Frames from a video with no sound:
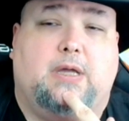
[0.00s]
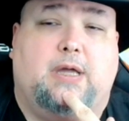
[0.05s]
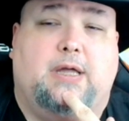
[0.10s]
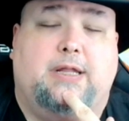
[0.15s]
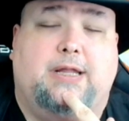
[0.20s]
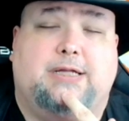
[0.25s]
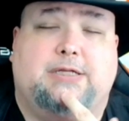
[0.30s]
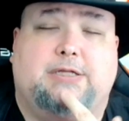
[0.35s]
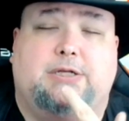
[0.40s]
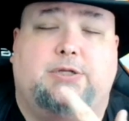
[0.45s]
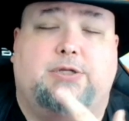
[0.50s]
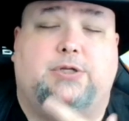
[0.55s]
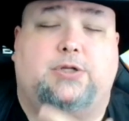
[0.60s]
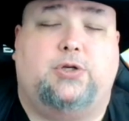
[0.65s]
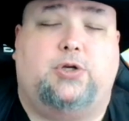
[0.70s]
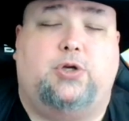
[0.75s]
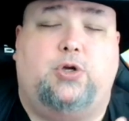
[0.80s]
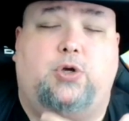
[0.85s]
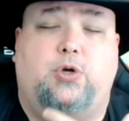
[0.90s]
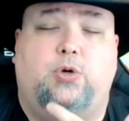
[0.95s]
and that's just a
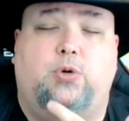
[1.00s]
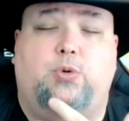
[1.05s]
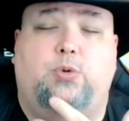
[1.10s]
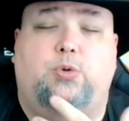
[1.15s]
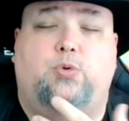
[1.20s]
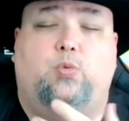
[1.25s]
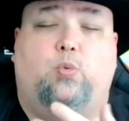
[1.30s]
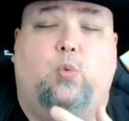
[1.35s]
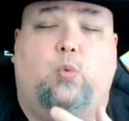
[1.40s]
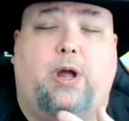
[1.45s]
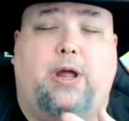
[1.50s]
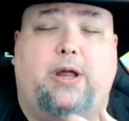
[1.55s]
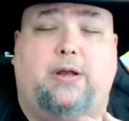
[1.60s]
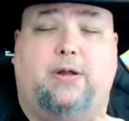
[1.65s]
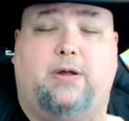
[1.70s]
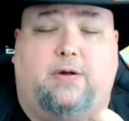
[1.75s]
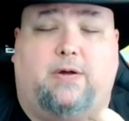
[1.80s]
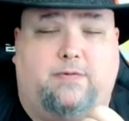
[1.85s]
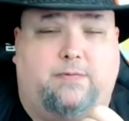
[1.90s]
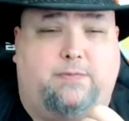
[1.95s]
huge
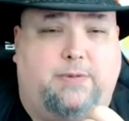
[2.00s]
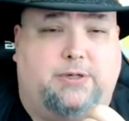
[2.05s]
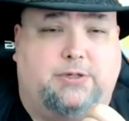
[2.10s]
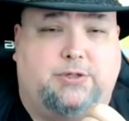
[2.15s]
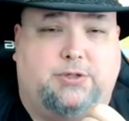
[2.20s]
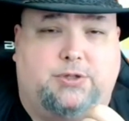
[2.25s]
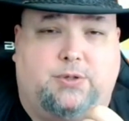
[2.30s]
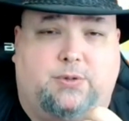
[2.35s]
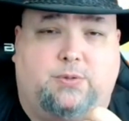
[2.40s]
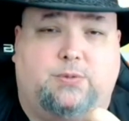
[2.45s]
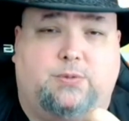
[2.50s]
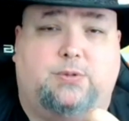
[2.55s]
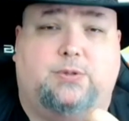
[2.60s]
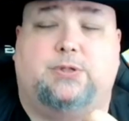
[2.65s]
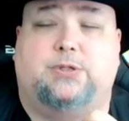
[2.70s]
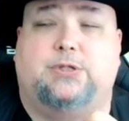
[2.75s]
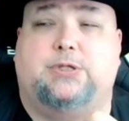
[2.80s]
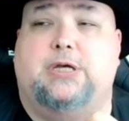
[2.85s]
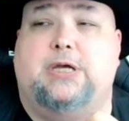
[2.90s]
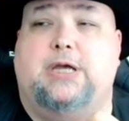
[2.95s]
weight off my
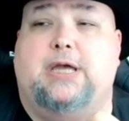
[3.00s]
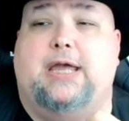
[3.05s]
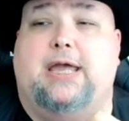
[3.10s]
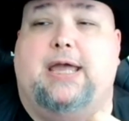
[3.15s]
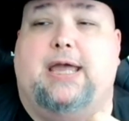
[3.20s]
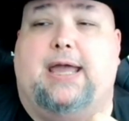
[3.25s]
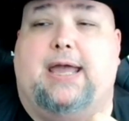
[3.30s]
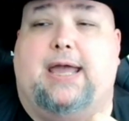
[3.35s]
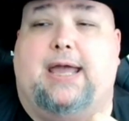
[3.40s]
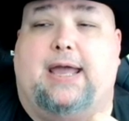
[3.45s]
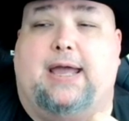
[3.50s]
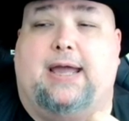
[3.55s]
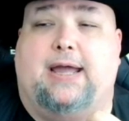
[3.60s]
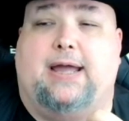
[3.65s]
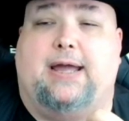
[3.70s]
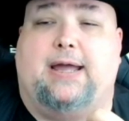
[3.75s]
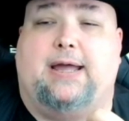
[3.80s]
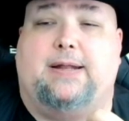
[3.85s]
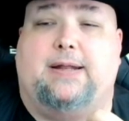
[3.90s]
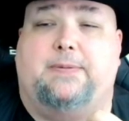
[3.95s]
shoulders
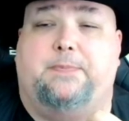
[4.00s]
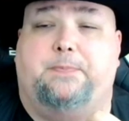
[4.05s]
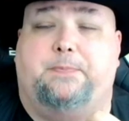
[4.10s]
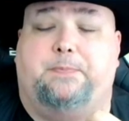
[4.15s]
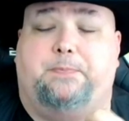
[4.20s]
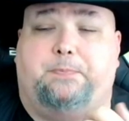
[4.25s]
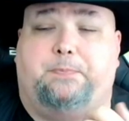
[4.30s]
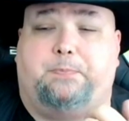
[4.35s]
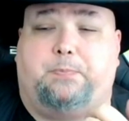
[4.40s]
and